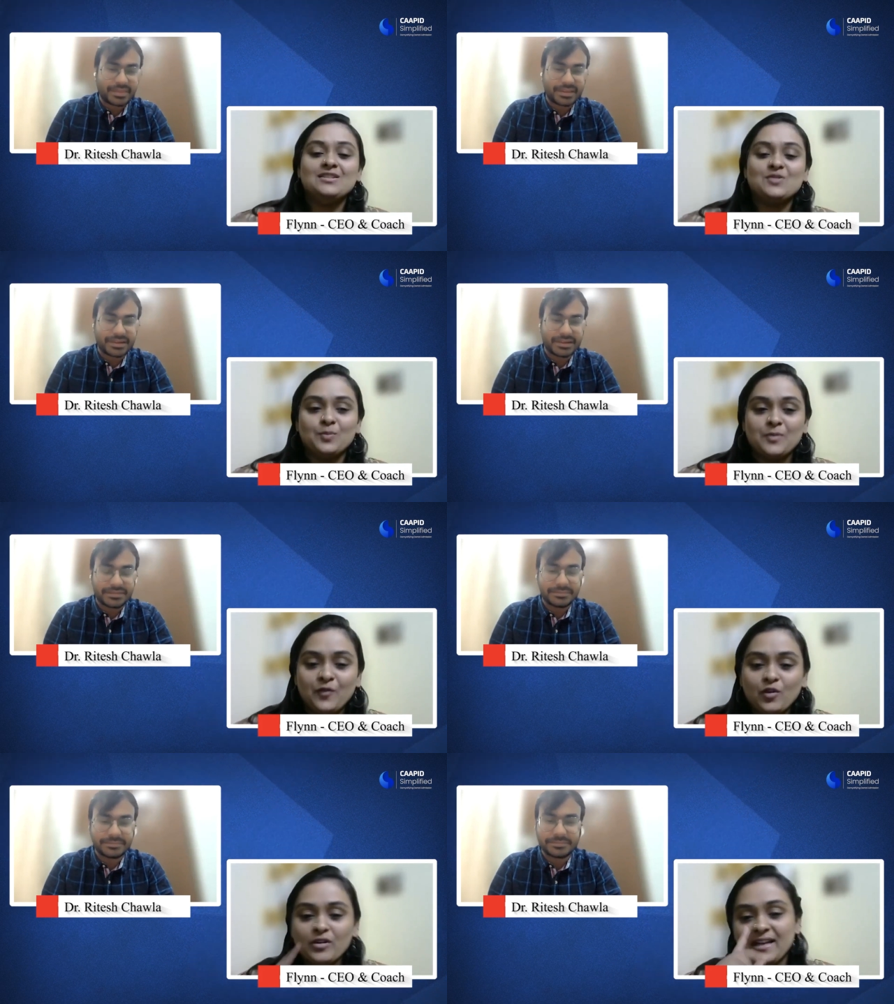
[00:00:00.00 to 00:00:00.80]
Speaker 1: So,
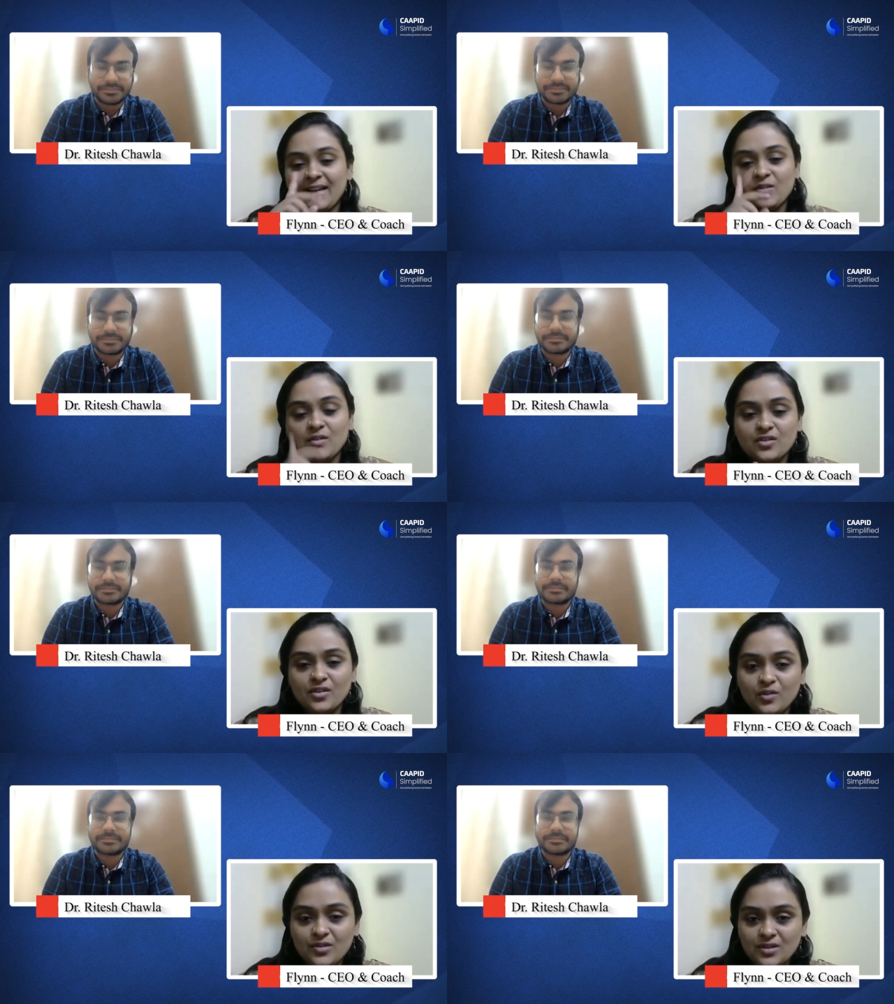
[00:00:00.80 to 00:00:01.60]
before I let you
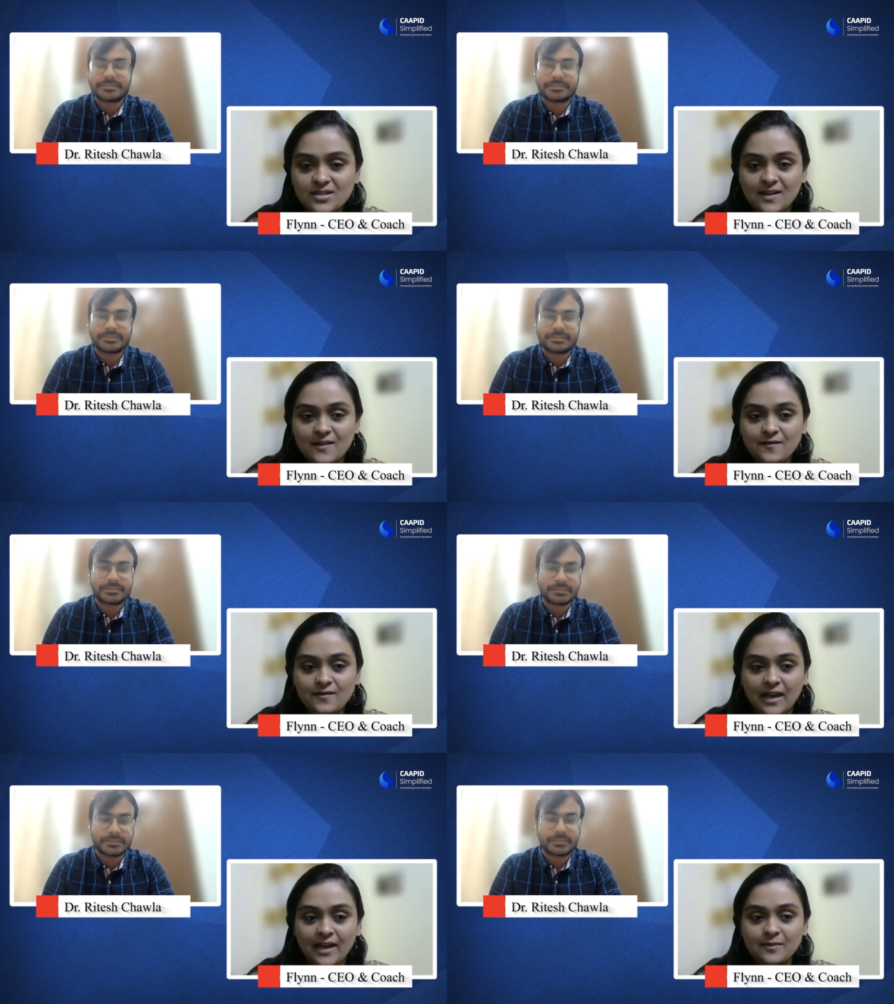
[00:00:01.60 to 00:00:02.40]
introduce yourself,
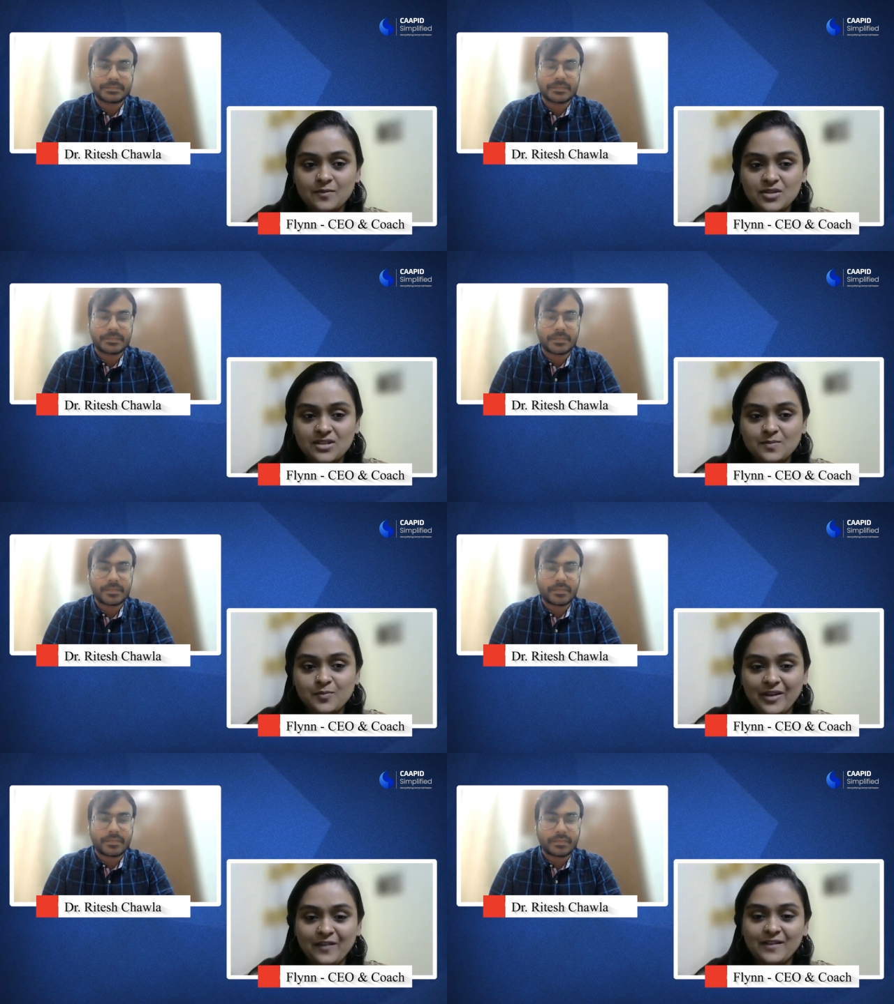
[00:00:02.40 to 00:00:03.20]
I
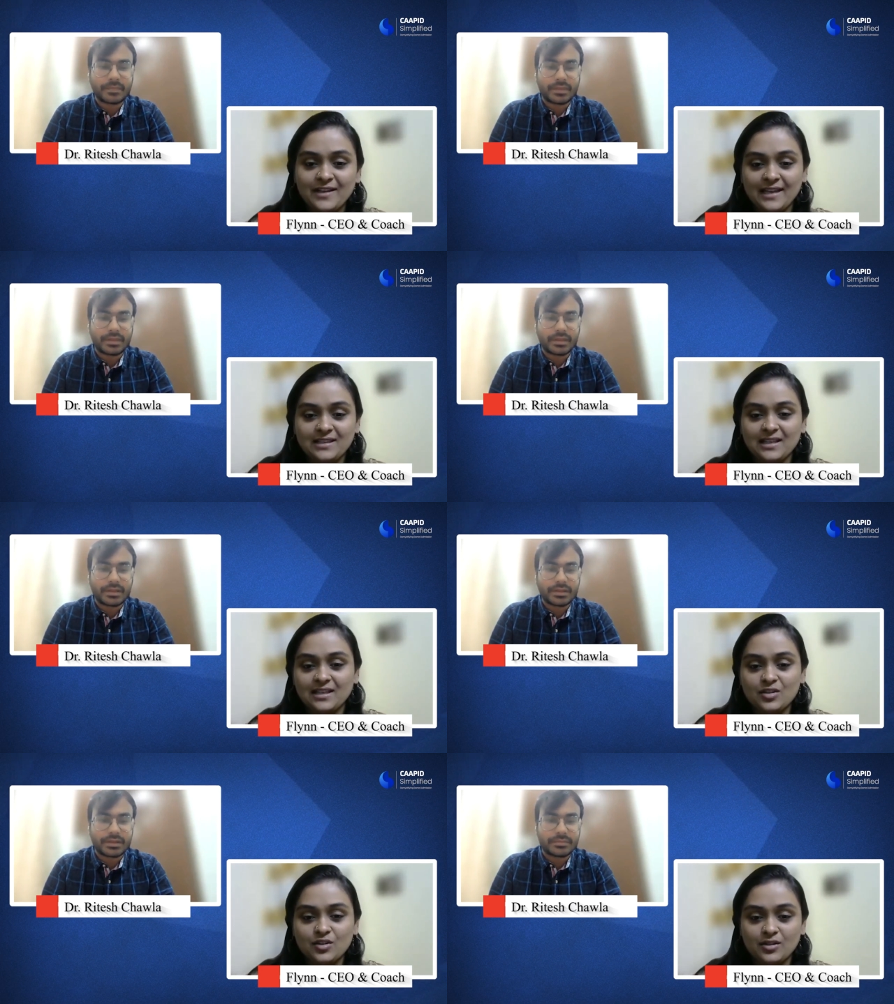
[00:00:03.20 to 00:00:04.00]
just briefly, I
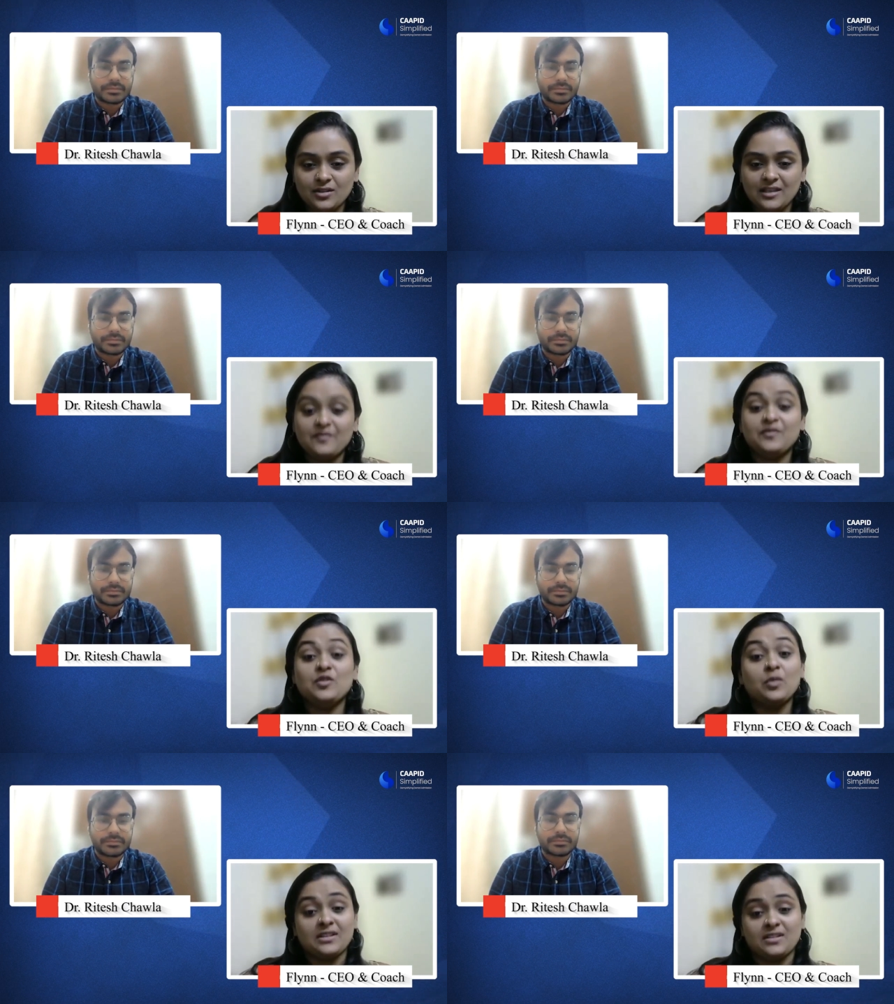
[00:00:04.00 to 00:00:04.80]
think,
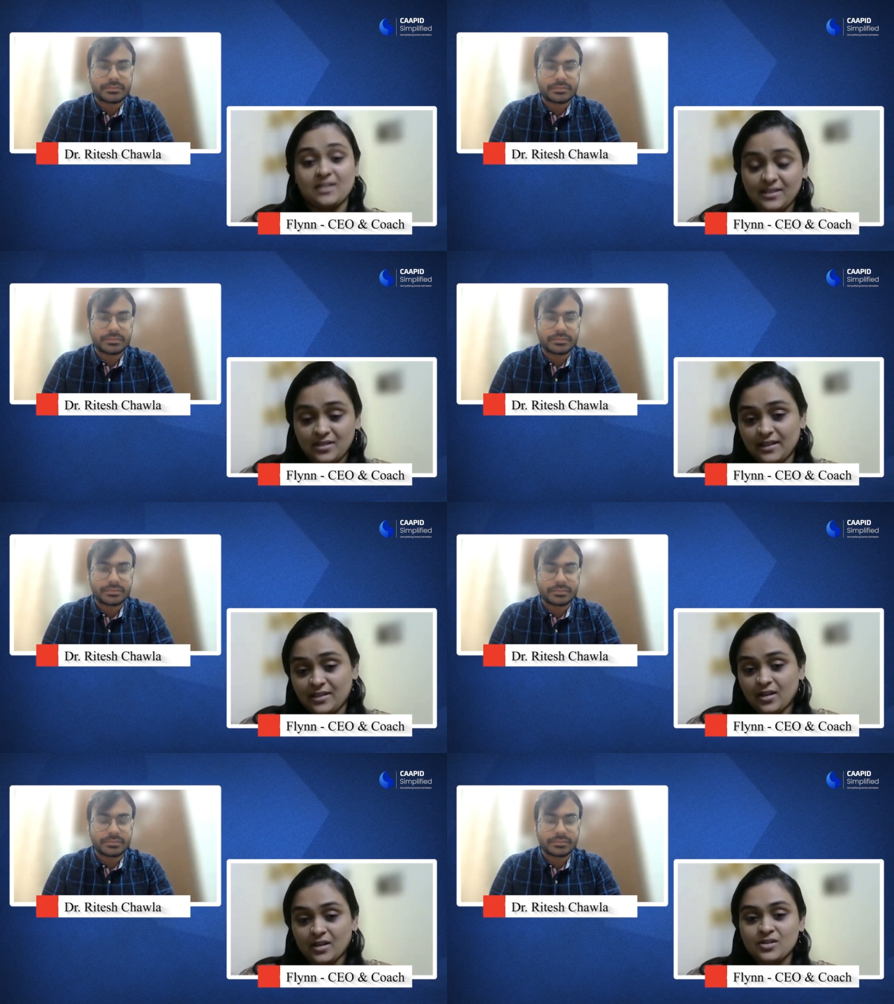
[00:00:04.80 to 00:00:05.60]
give you an
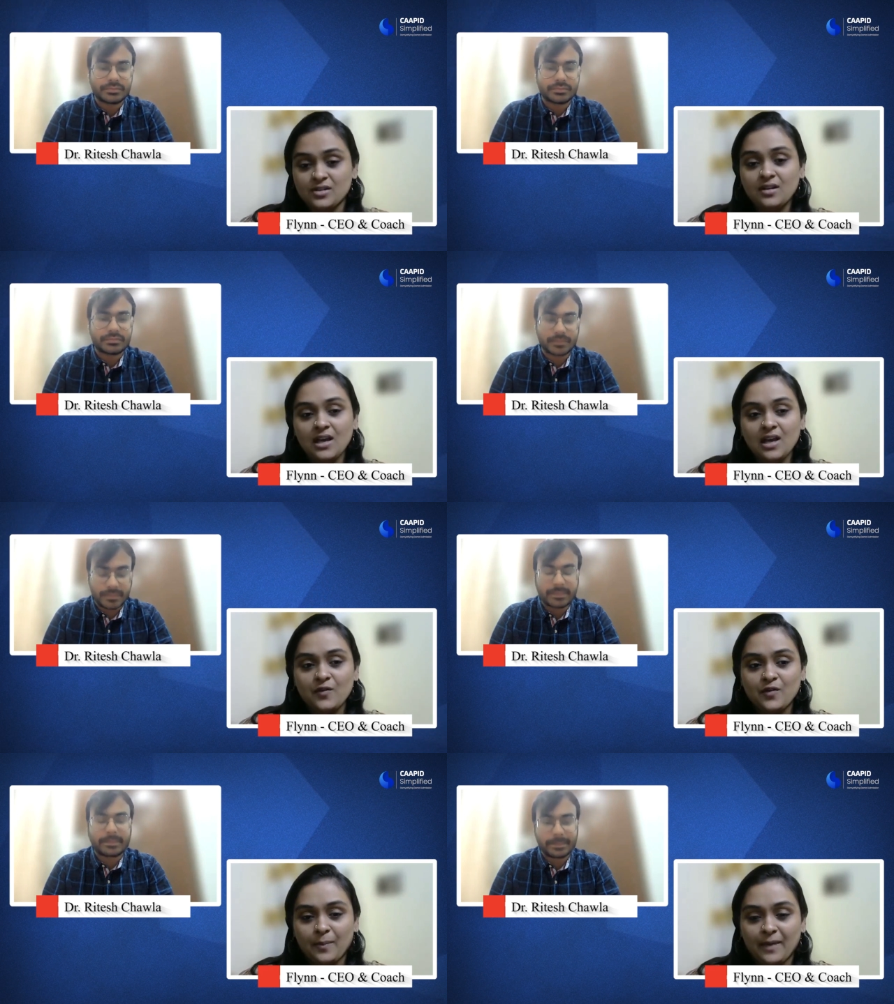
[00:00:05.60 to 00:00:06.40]
introduction
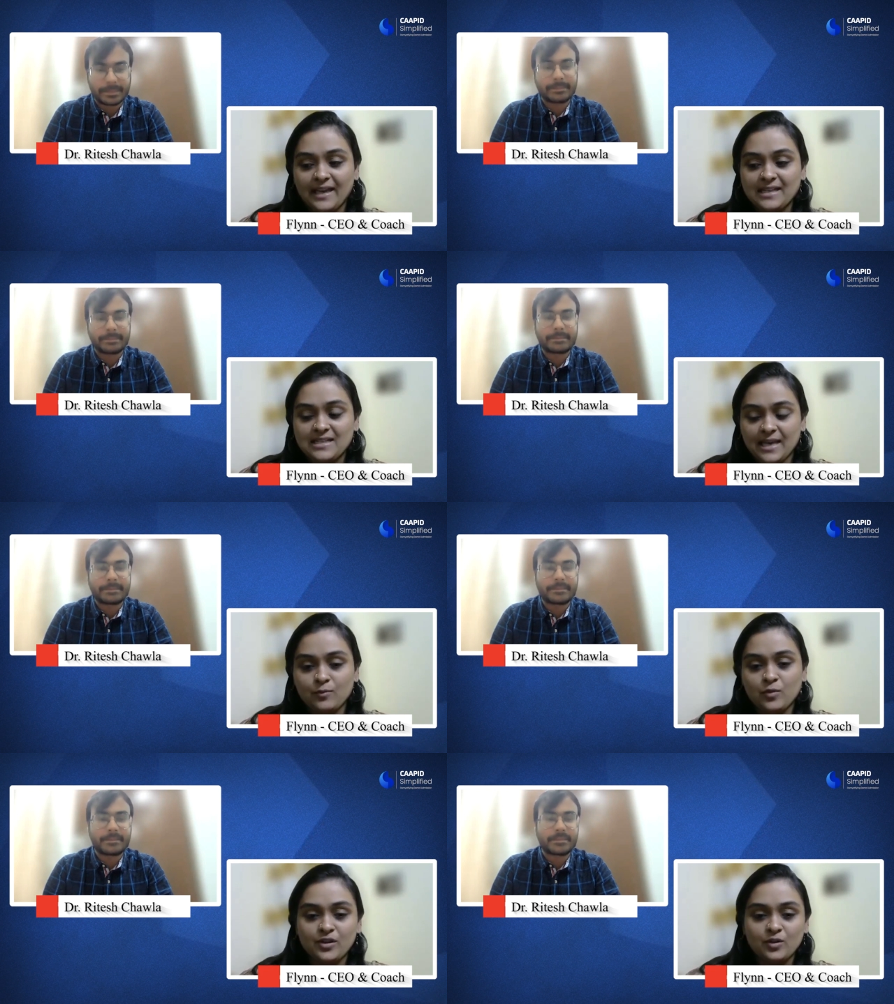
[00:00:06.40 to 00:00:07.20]
from my
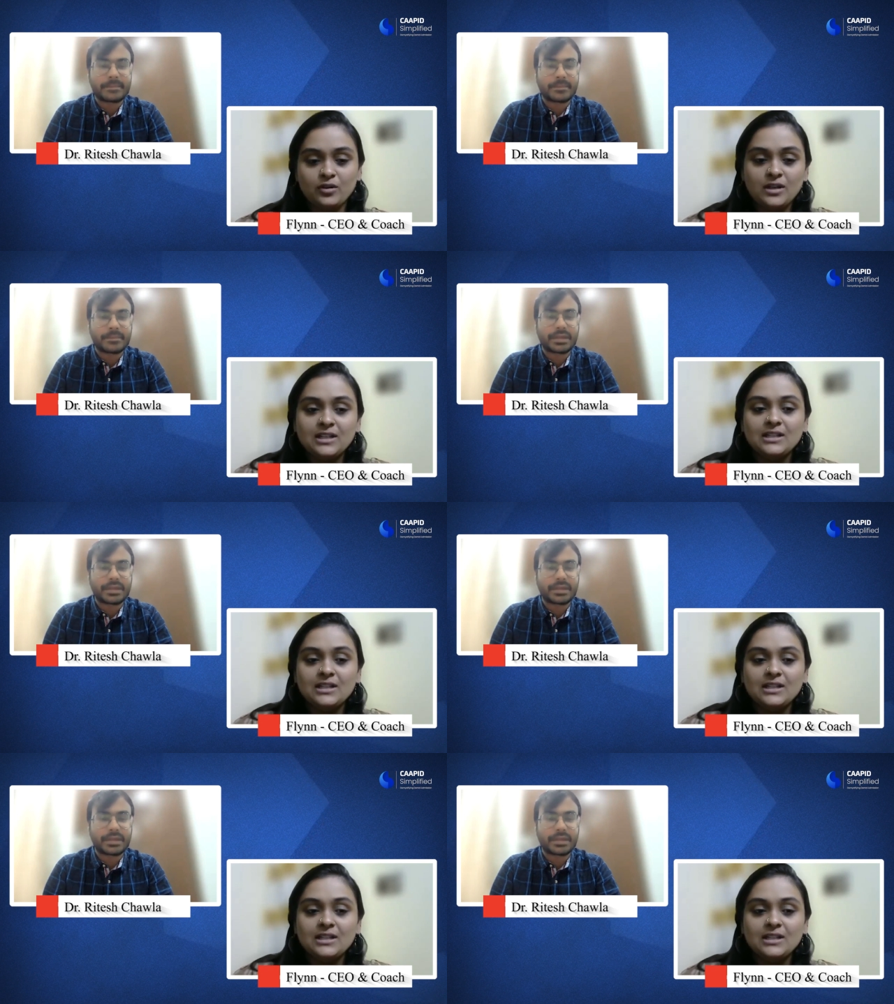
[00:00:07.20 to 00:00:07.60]
time with you.